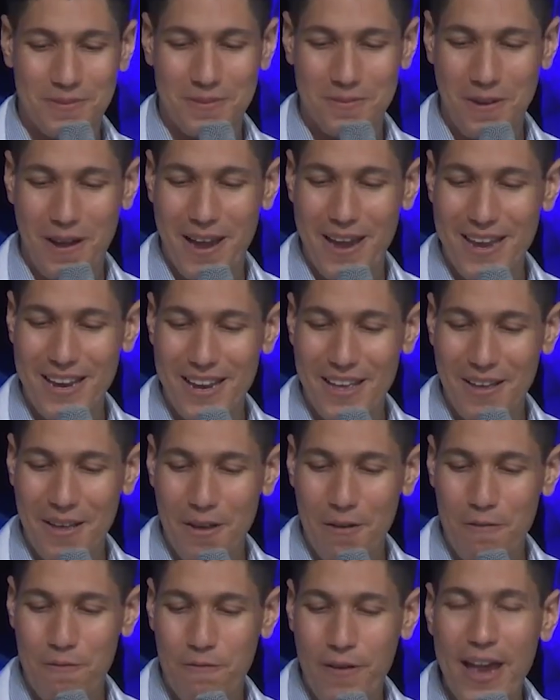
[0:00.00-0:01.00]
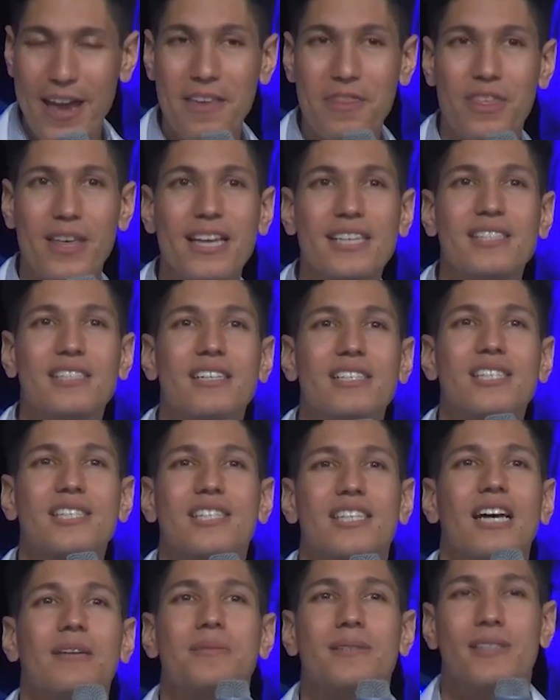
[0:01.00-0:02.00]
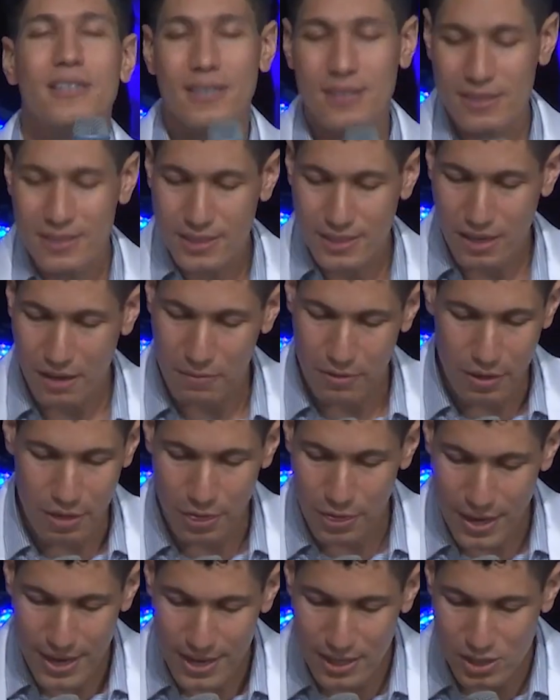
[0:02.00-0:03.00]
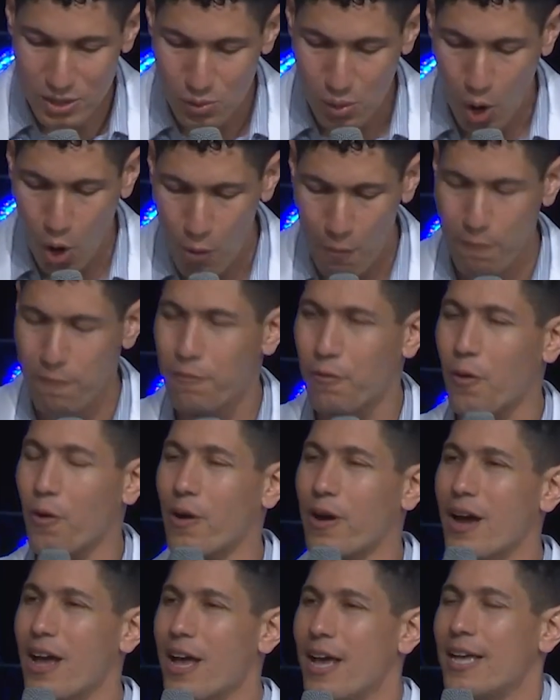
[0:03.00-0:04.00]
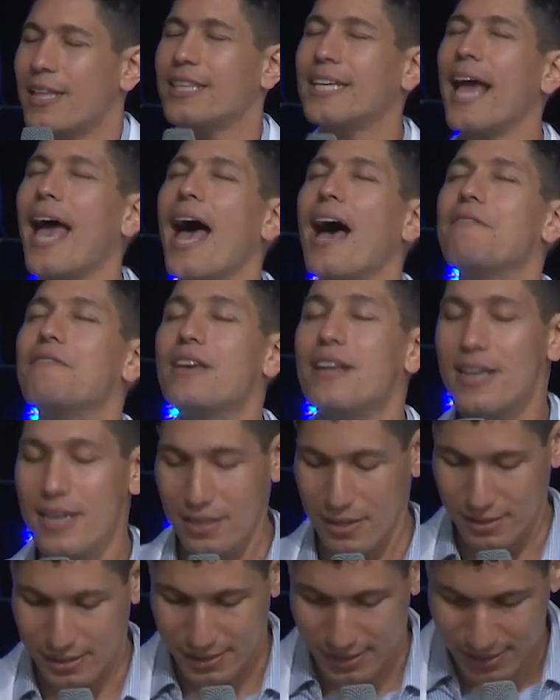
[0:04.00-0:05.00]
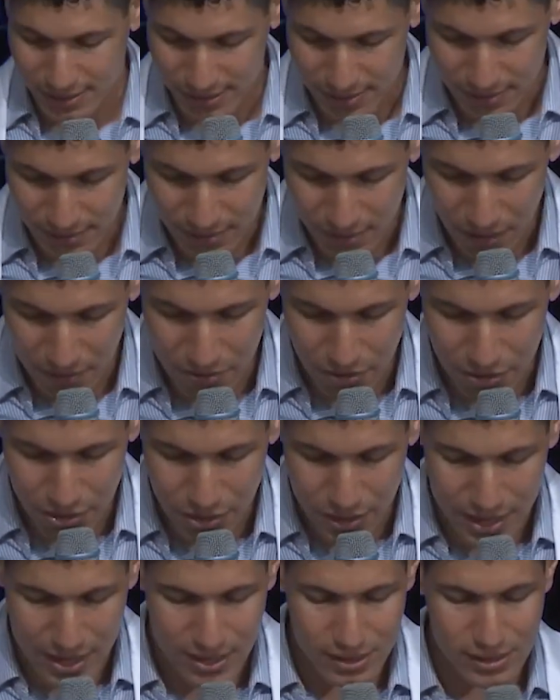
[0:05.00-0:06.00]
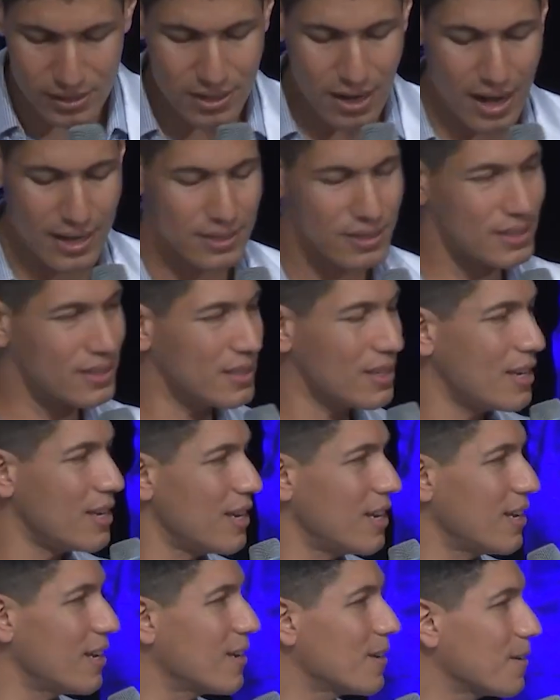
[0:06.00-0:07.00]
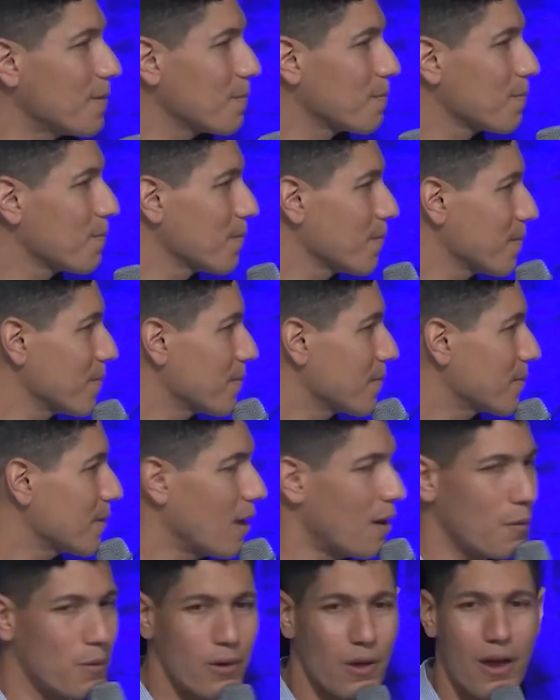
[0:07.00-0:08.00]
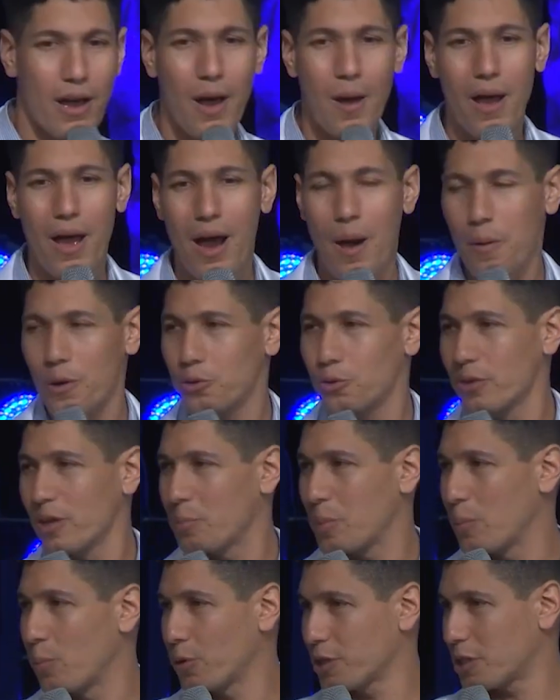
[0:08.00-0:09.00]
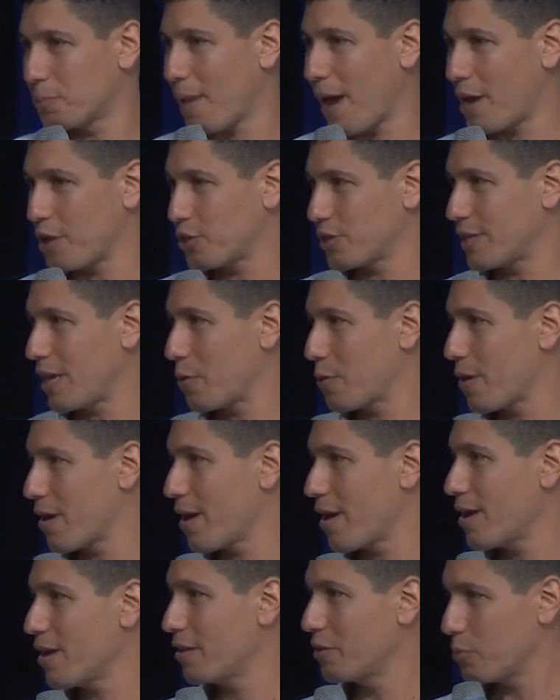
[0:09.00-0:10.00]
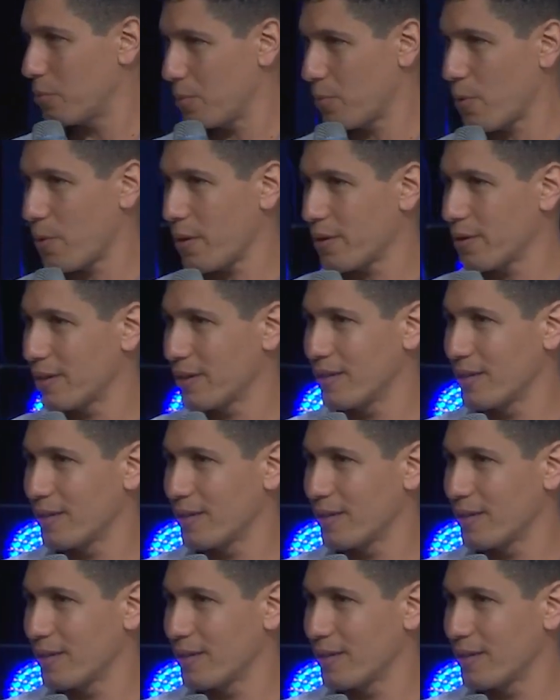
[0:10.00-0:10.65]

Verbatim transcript: right? Faith is the substance of the things hoped for, the evidence of the things not seen. I want to I want to do a little bit more Spanish. Is that okay? A little bit more?